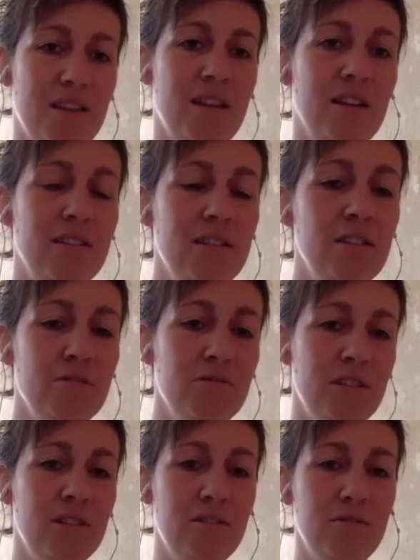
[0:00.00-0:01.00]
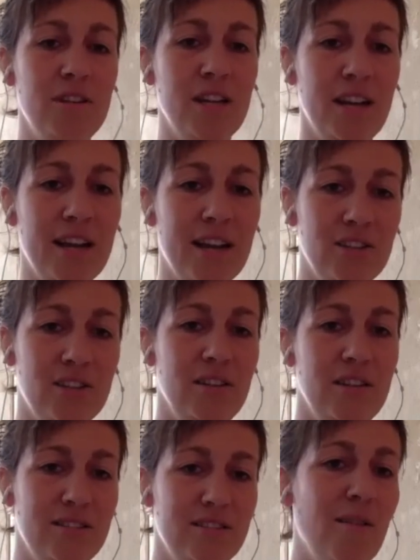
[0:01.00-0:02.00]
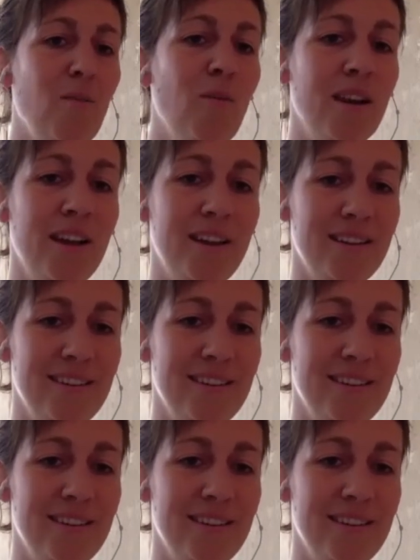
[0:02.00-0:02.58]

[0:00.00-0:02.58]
integrity you needed to take action in some way